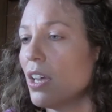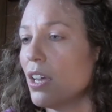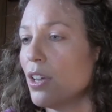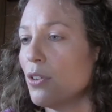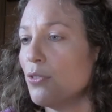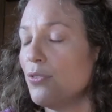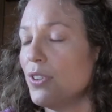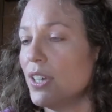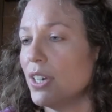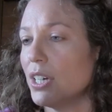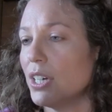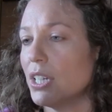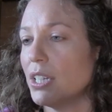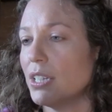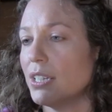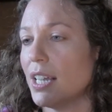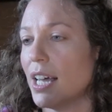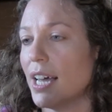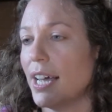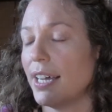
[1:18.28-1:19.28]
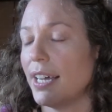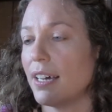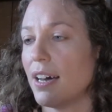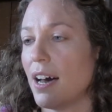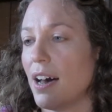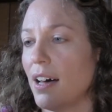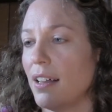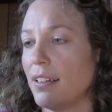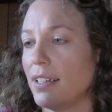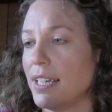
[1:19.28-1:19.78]
Feel like
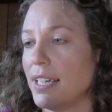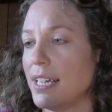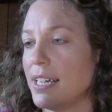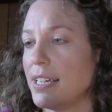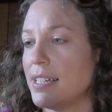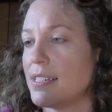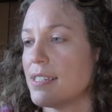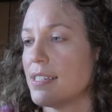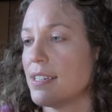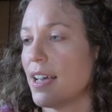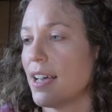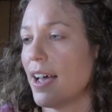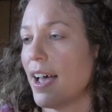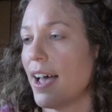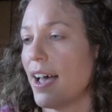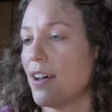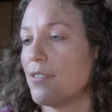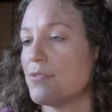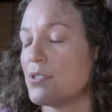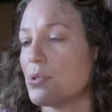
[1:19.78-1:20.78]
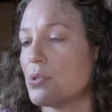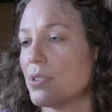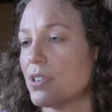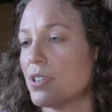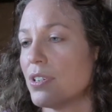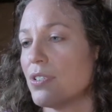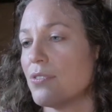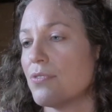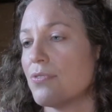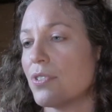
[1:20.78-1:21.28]
colleagues have sort
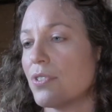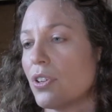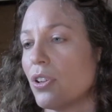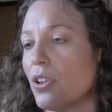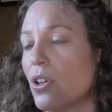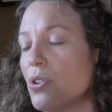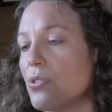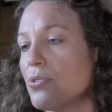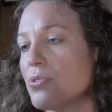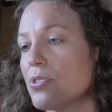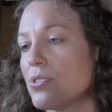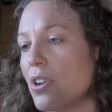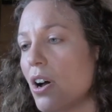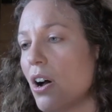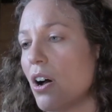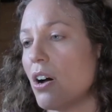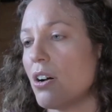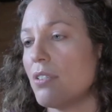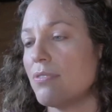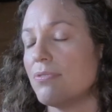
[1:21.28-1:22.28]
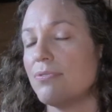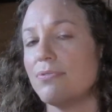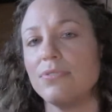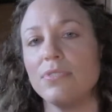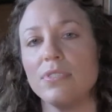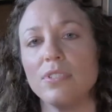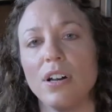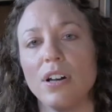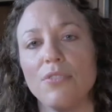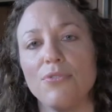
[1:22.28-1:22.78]
of closed off
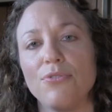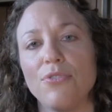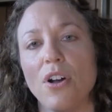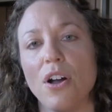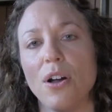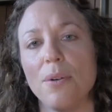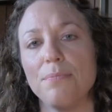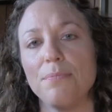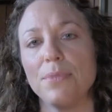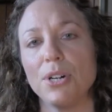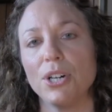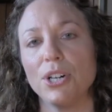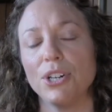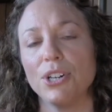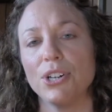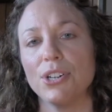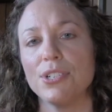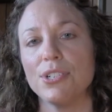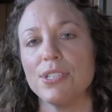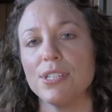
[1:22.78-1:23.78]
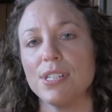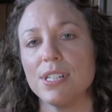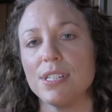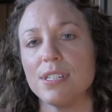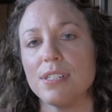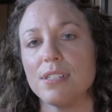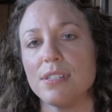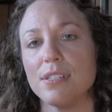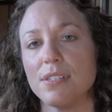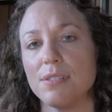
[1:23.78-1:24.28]
from her
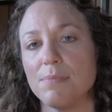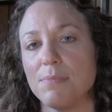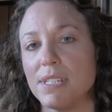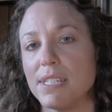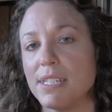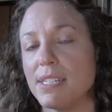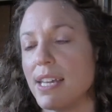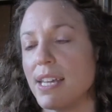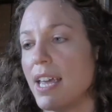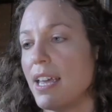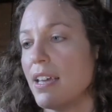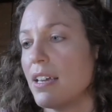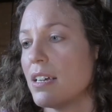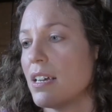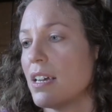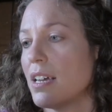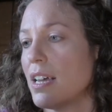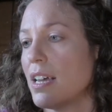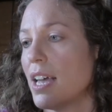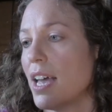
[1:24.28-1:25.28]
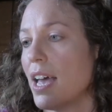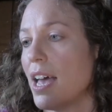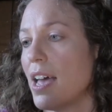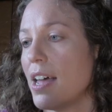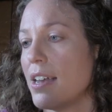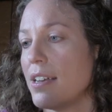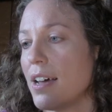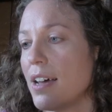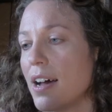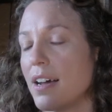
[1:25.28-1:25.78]
since this mistake
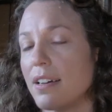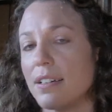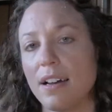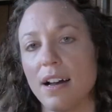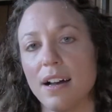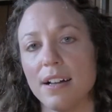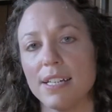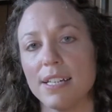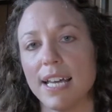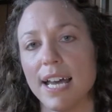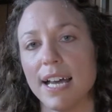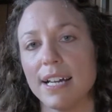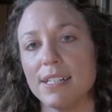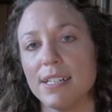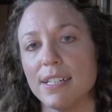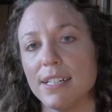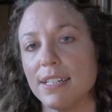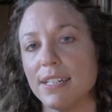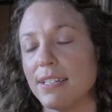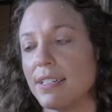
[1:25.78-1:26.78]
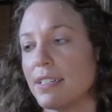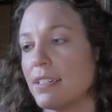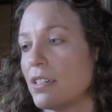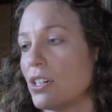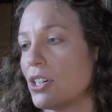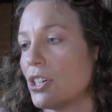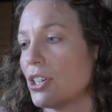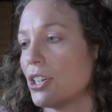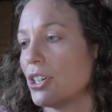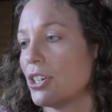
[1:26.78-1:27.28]
and not contacting
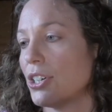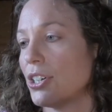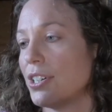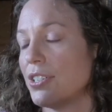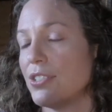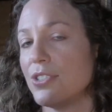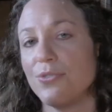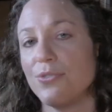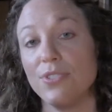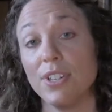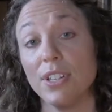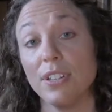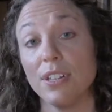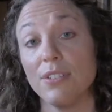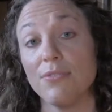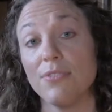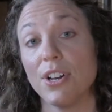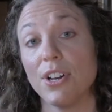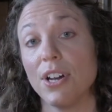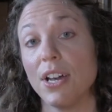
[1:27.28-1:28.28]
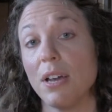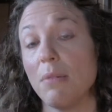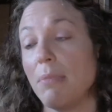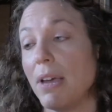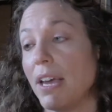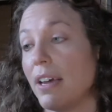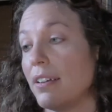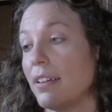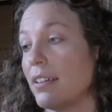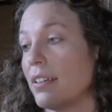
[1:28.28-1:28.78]
her and feeling very
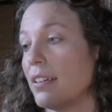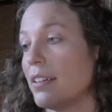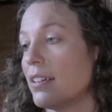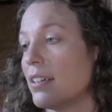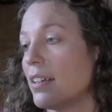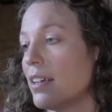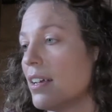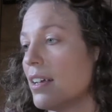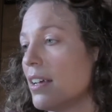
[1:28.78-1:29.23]
abandoned.